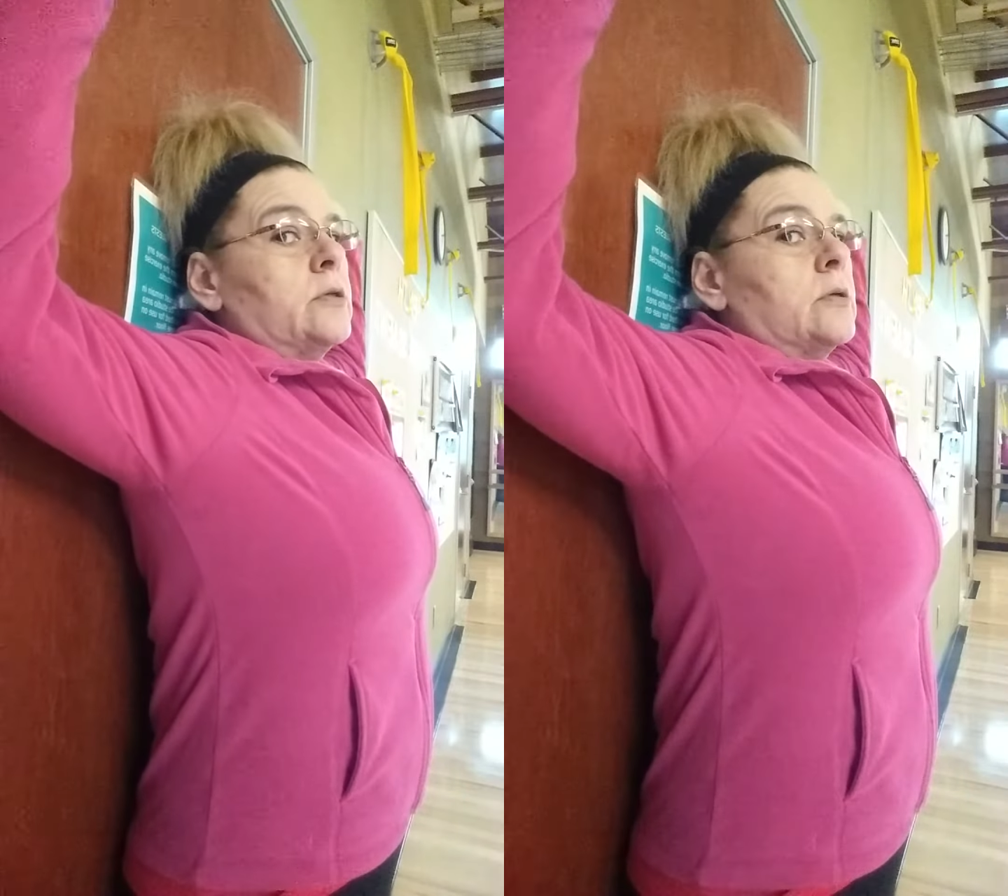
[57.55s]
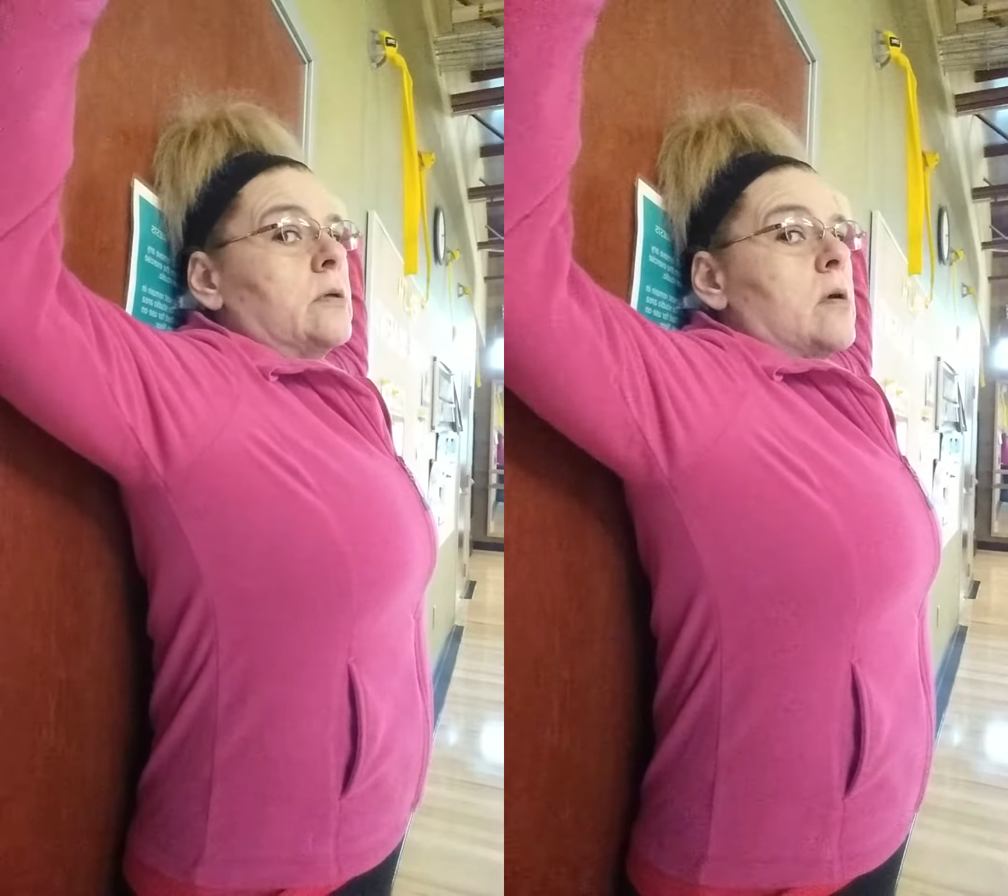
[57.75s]

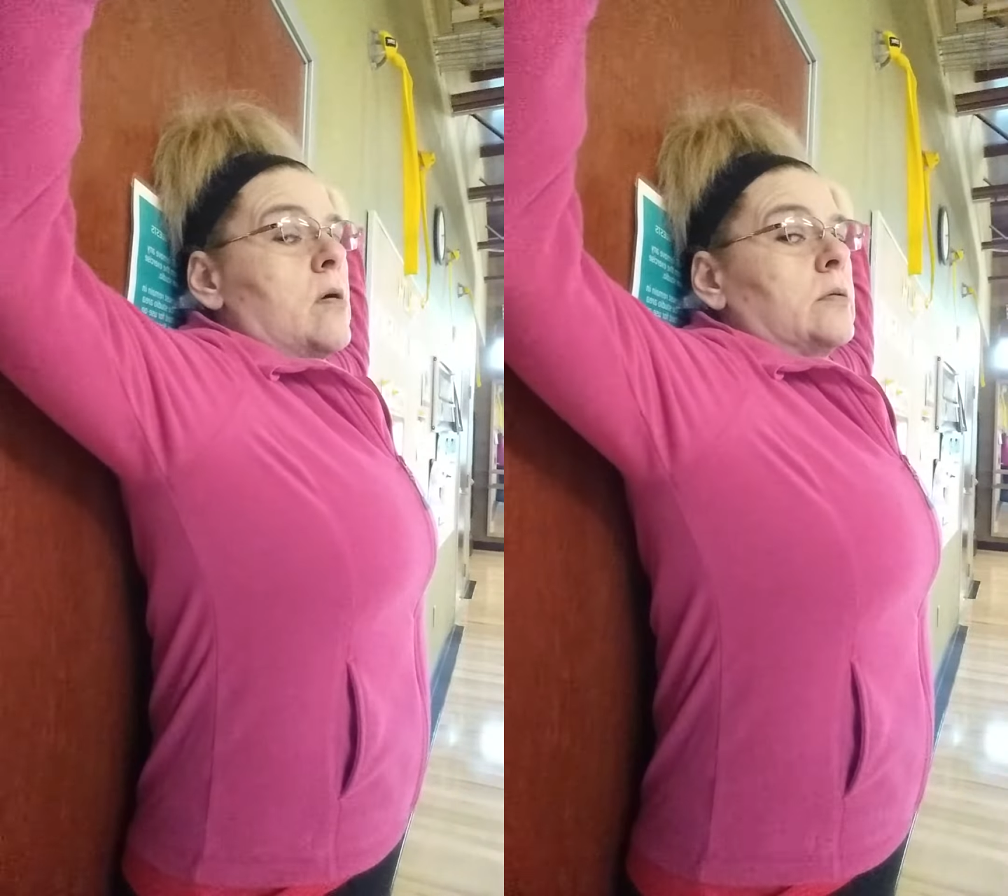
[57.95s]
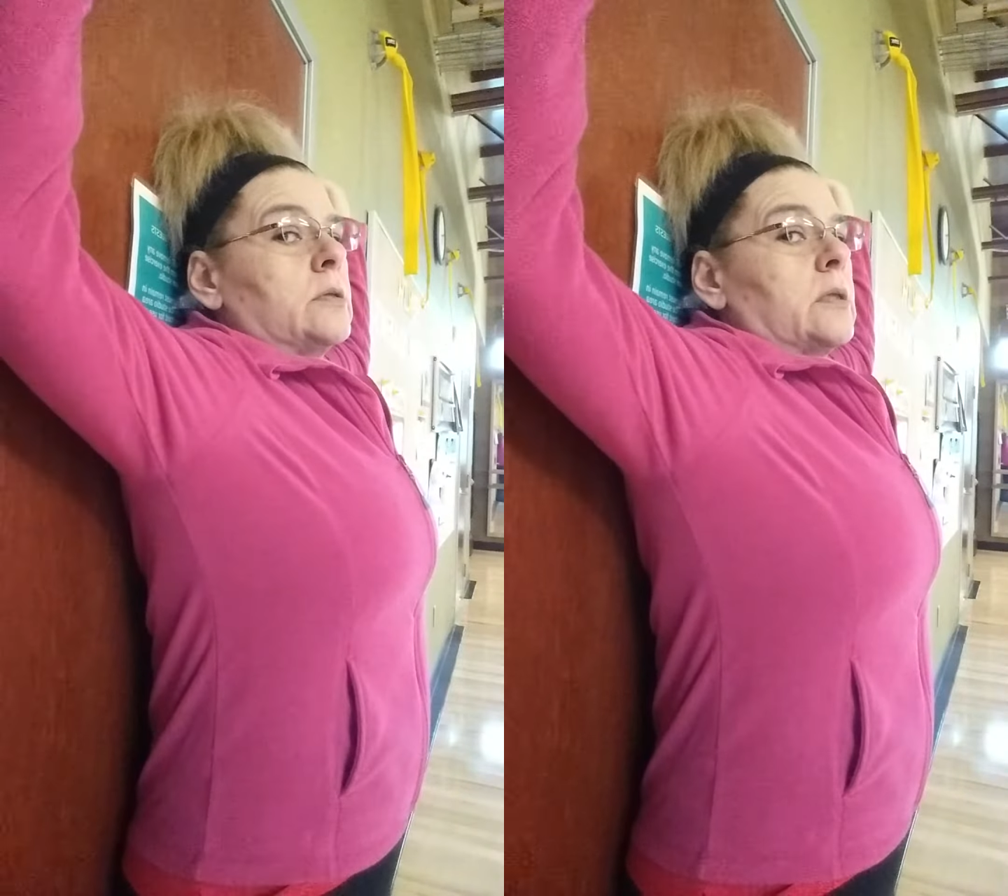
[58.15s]
you can
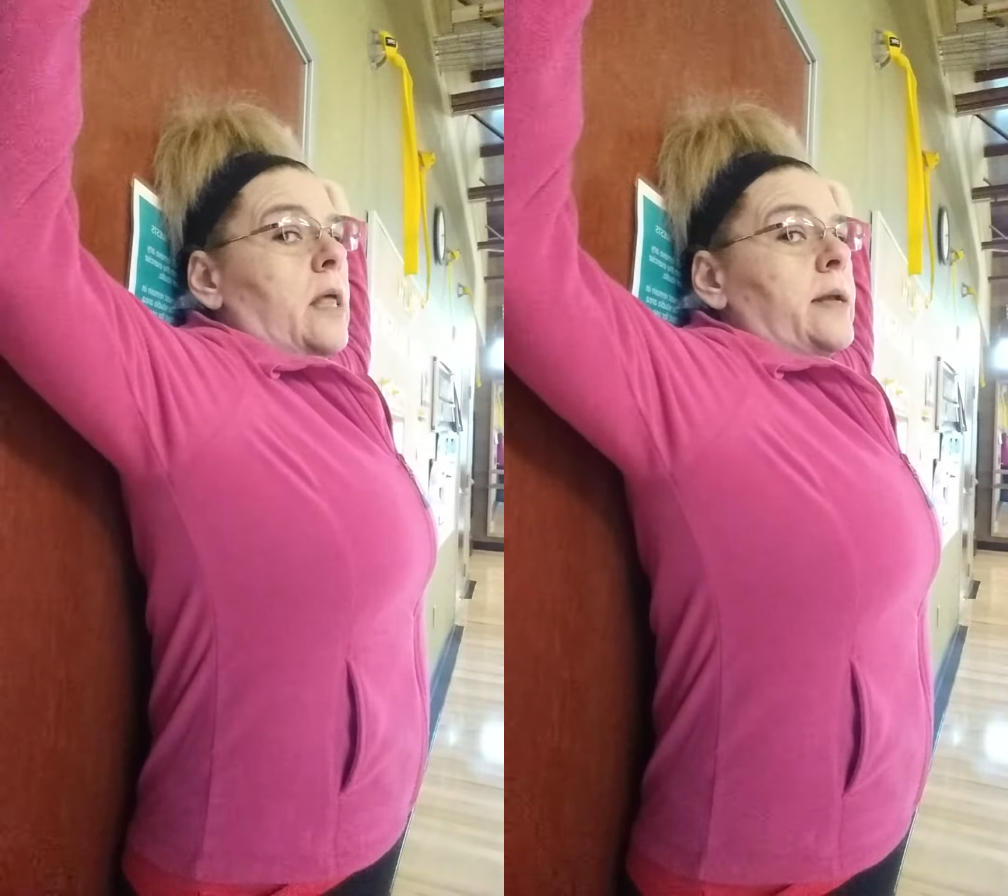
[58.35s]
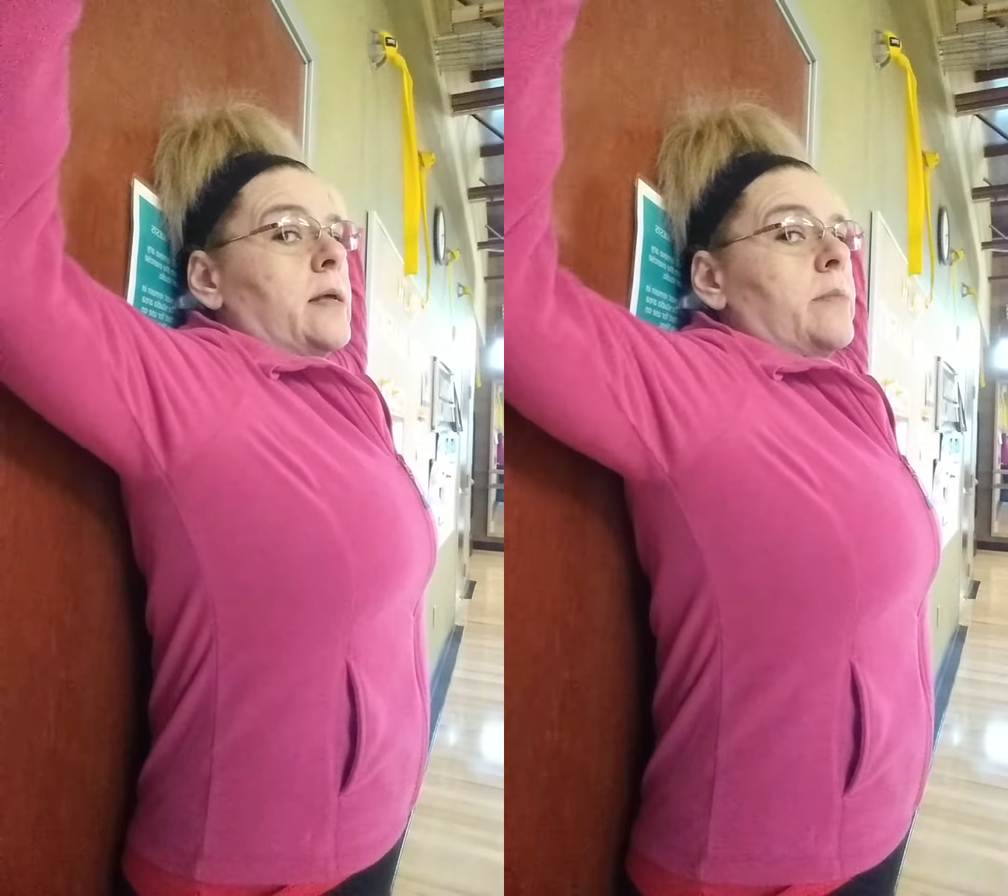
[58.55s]
go,
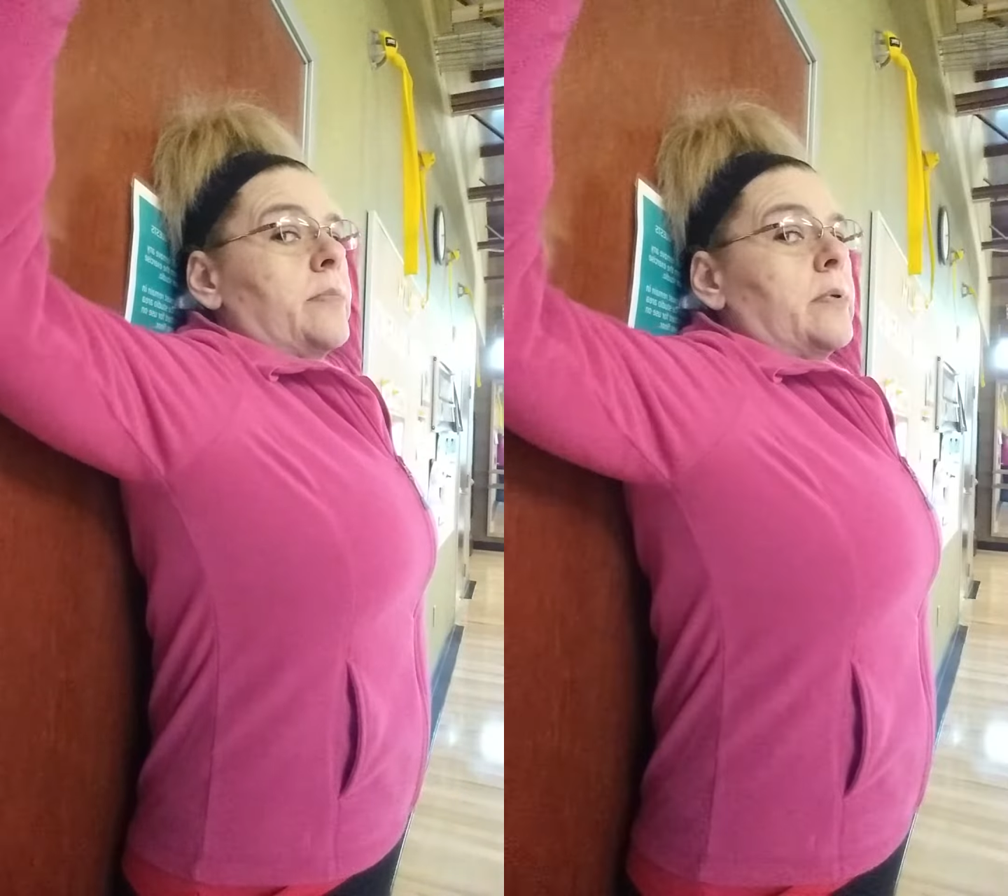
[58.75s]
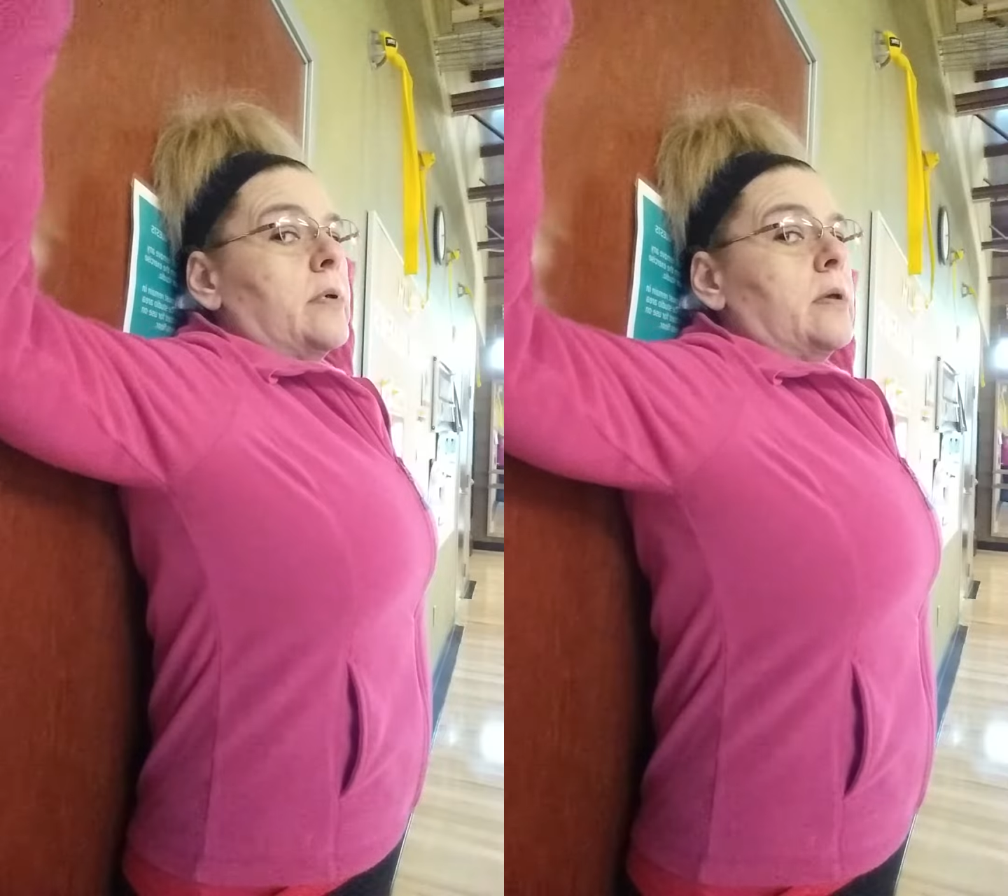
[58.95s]
slide up,